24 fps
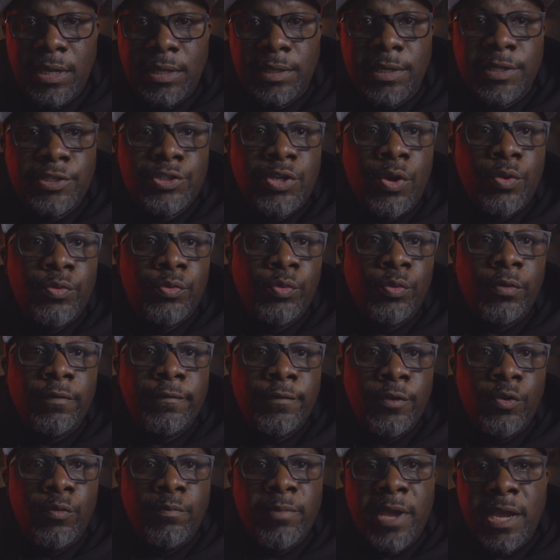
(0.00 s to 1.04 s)
Let's go through a
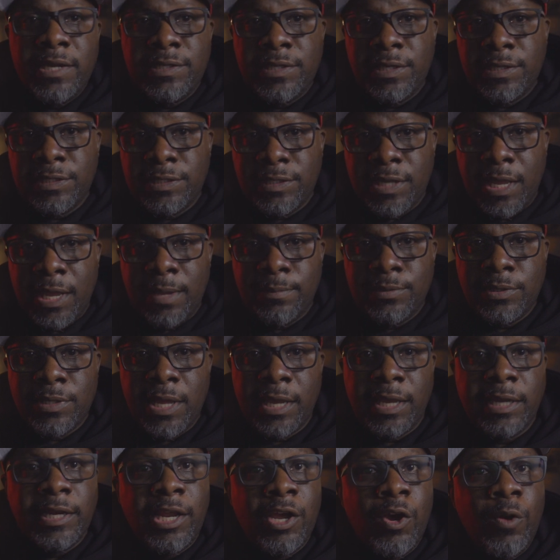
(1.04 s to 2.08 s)
few basic steps
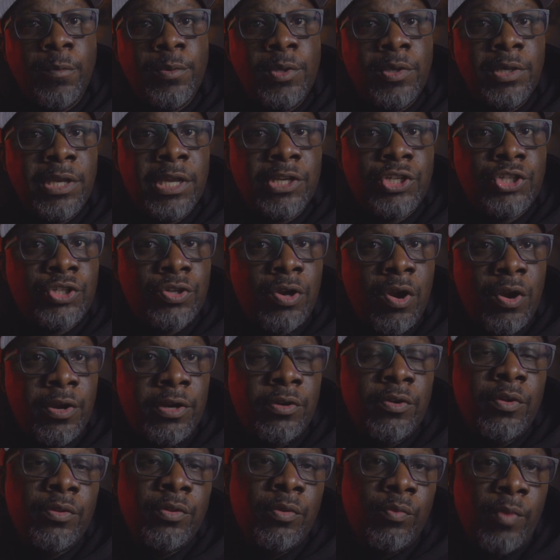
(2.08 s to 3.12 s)
that can help you get
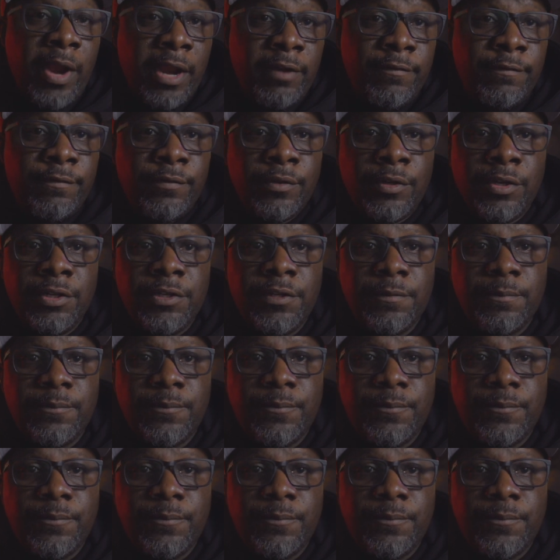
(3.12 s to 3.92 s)
started on the right foot.